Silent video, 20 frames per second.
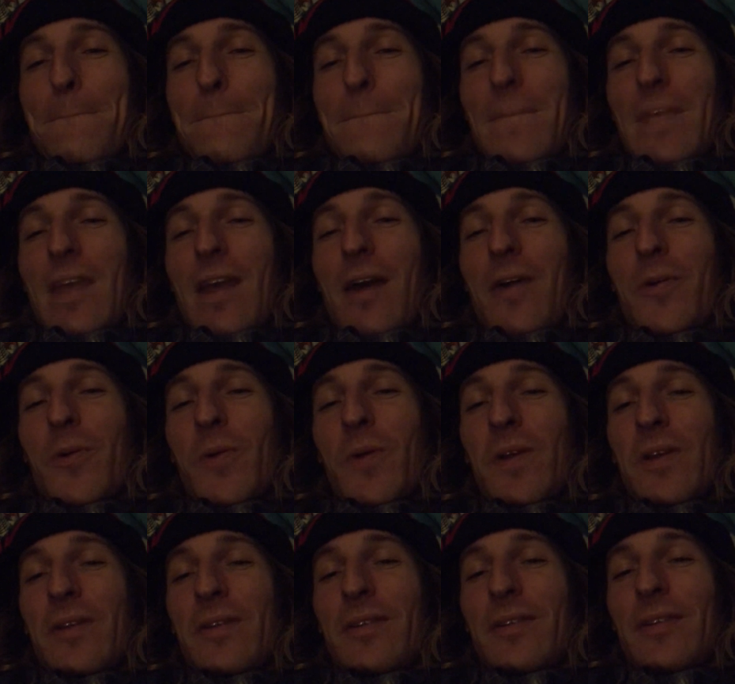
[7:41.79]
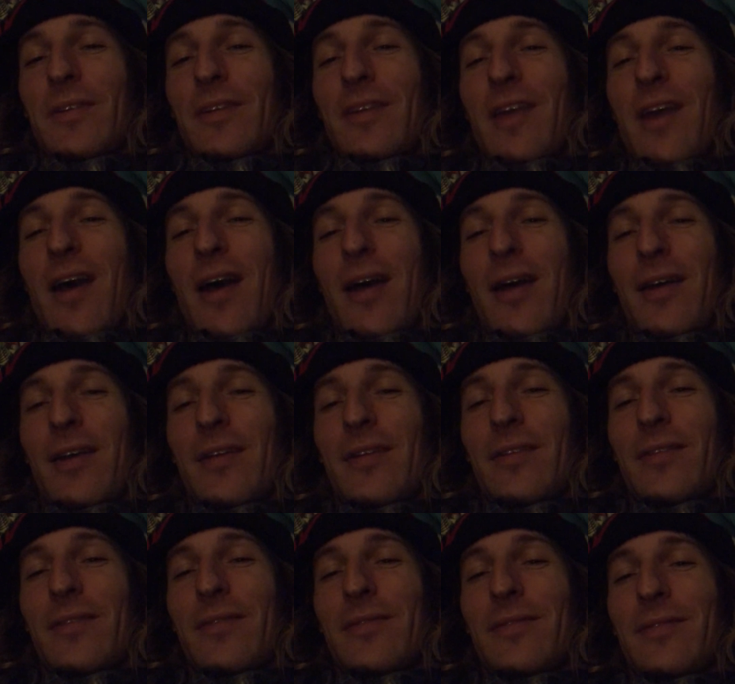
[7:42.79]
Yahuwah, Yah,
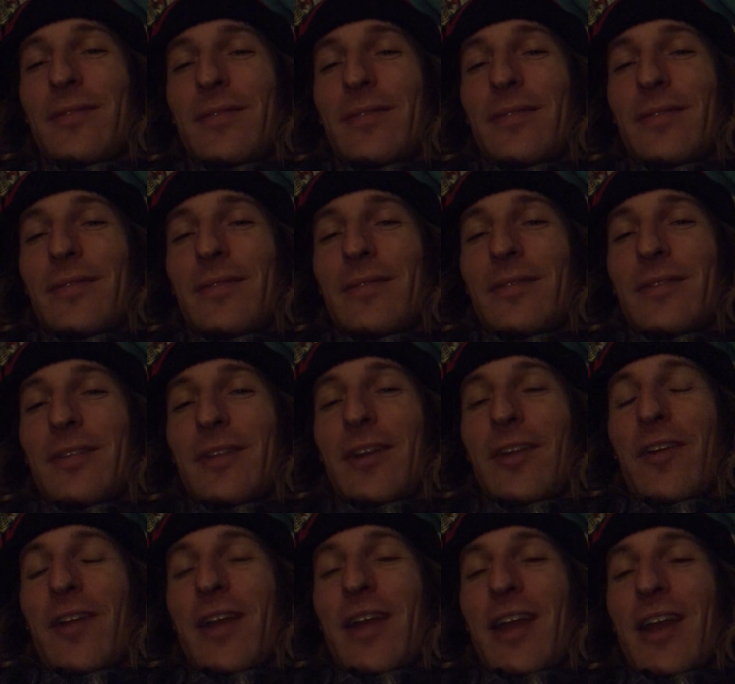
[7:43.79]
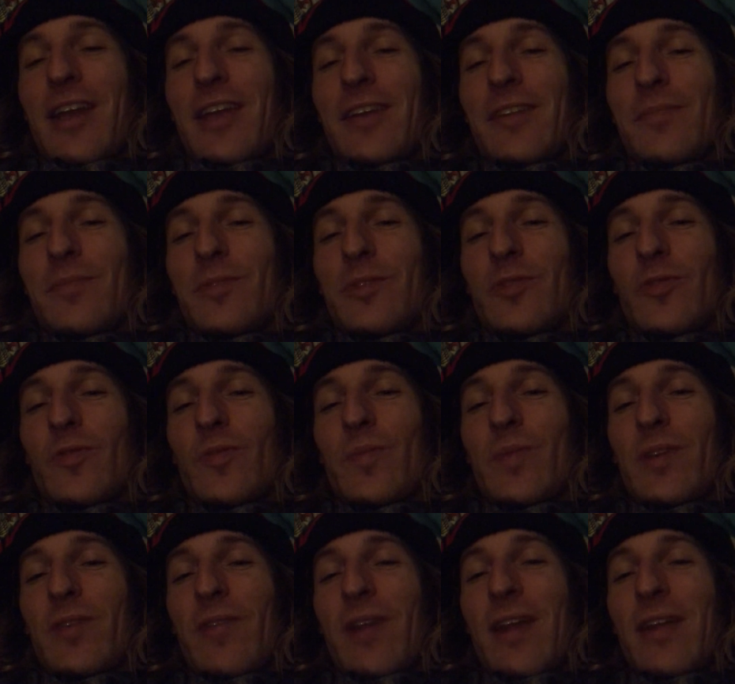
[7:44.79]
the great I am through
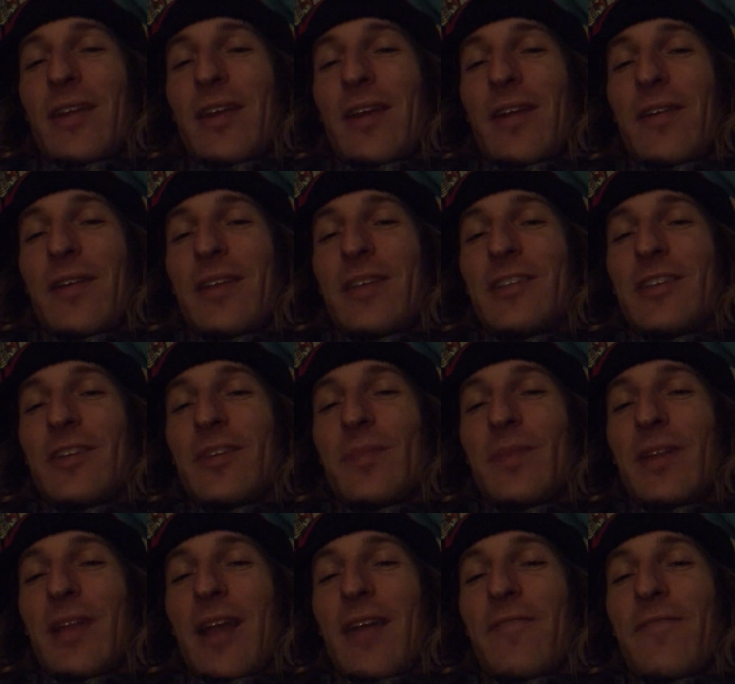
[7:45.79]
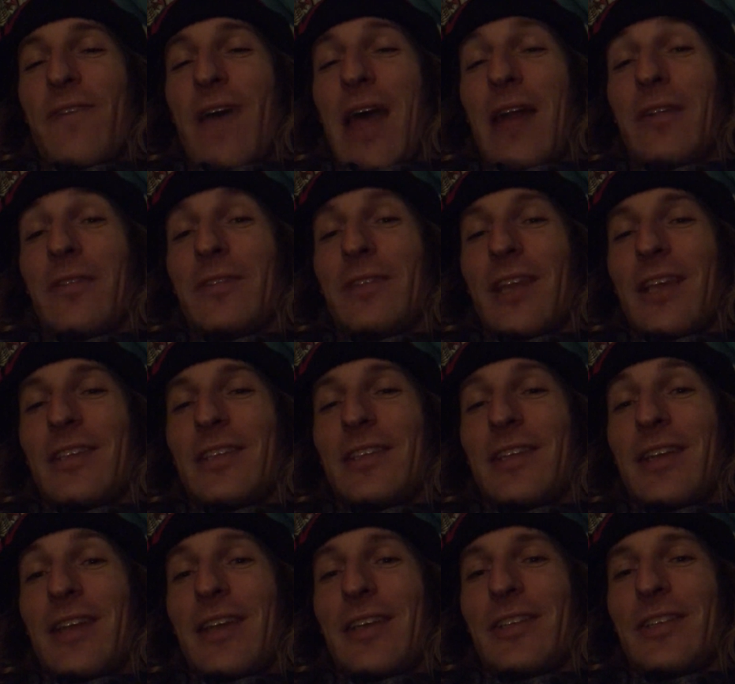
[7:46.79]
me right now. It's going to be like Final
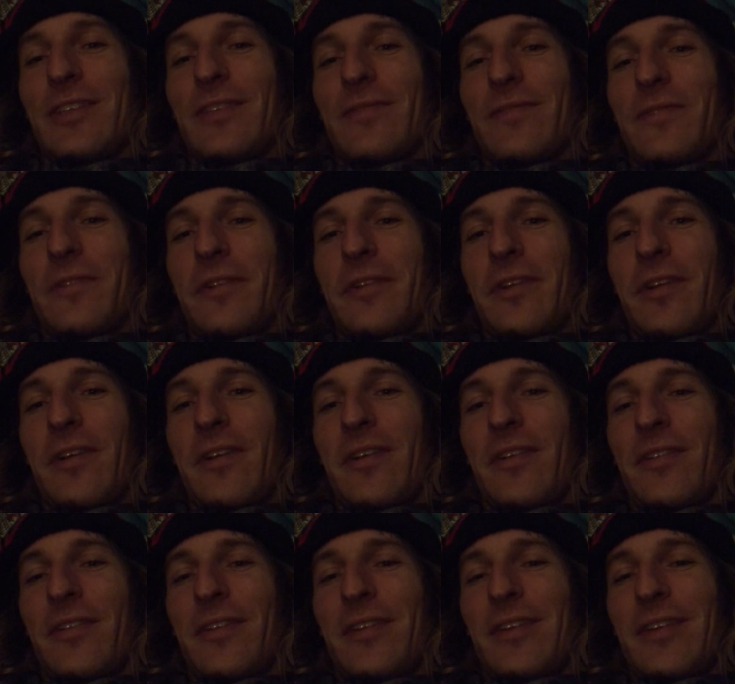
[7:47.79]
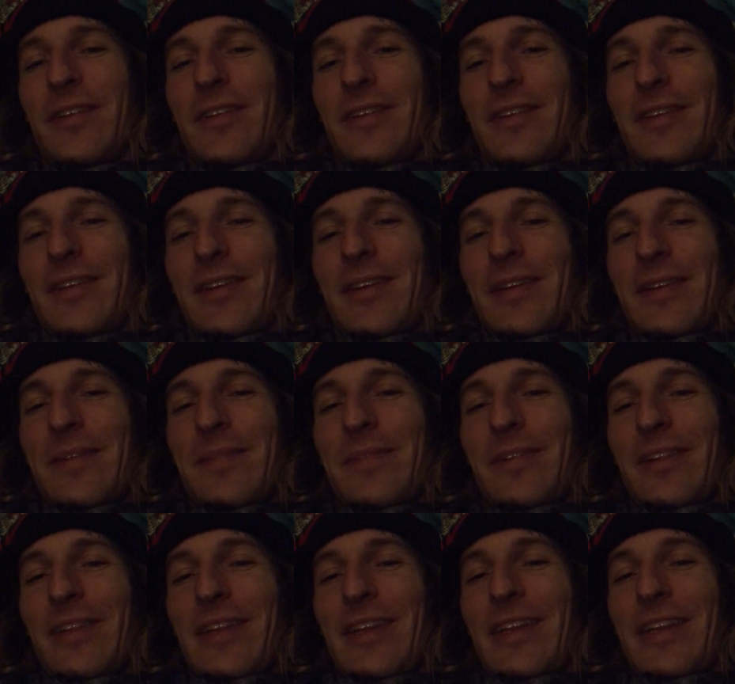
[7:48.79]
Destination for y'all.
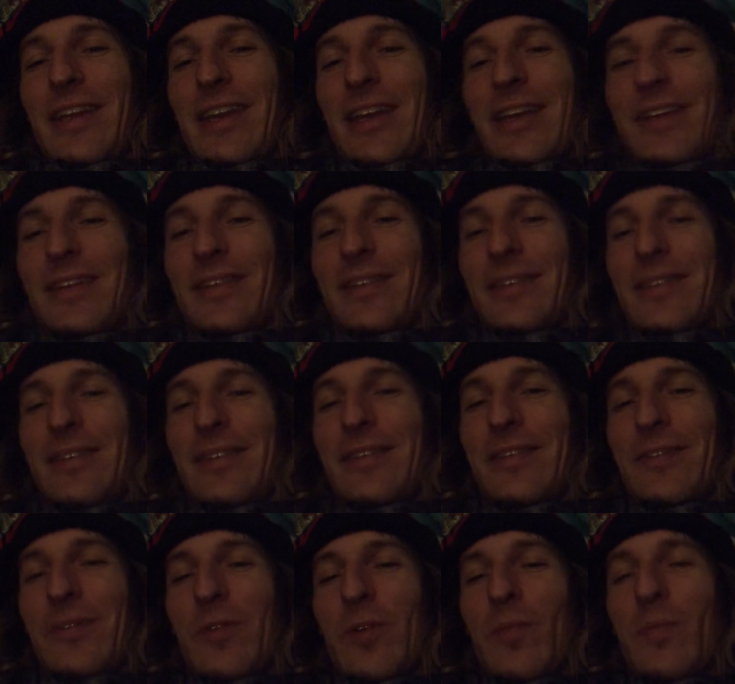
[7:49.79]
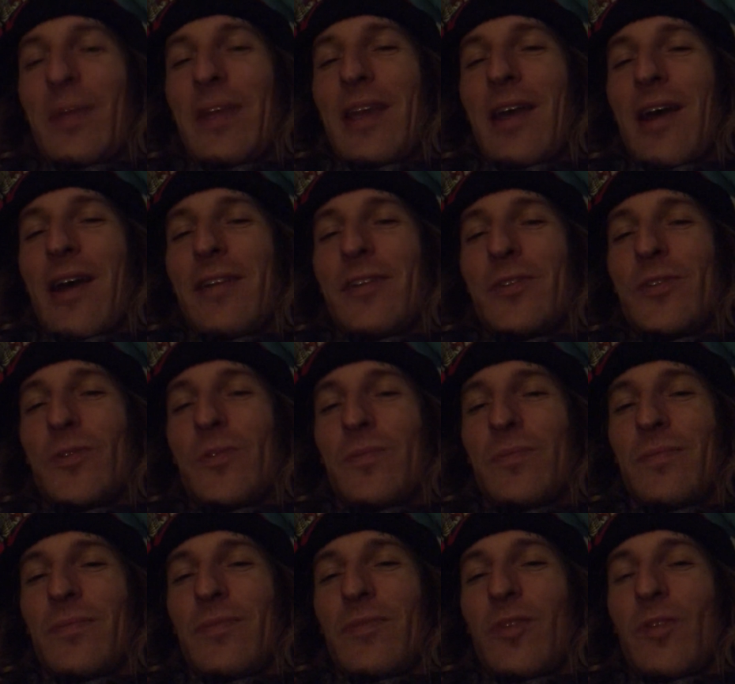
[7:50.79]
Believe that. Or beyond you.
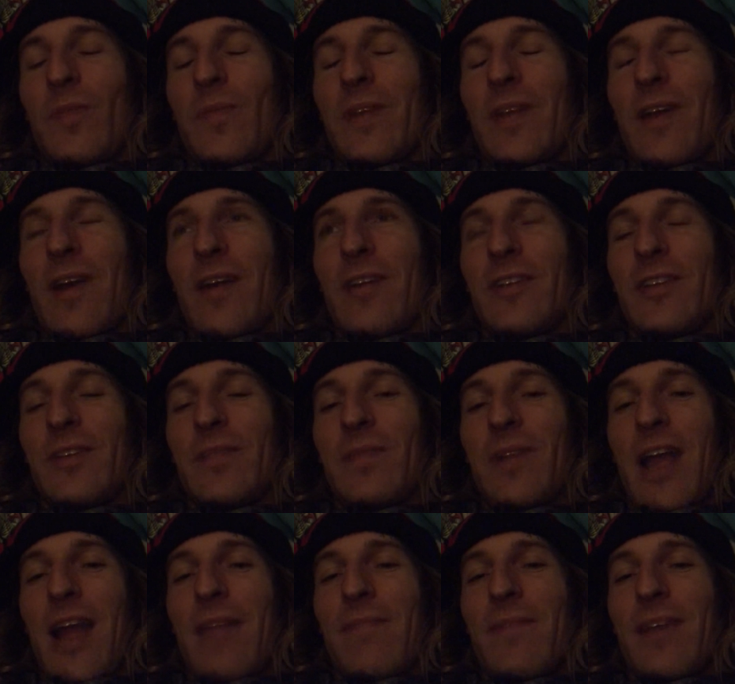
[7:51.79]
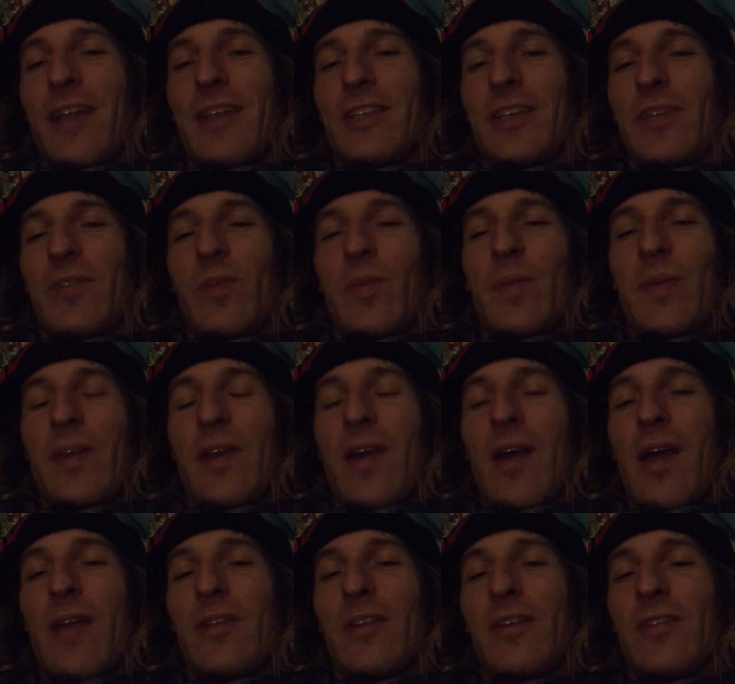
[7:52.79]
We're beyond your black magic. We're
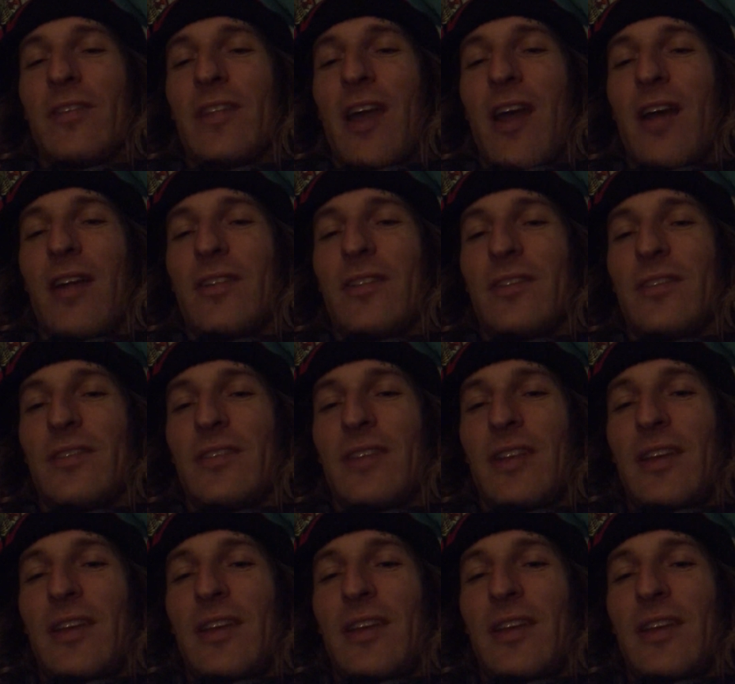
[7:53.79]
beyond your thoughts.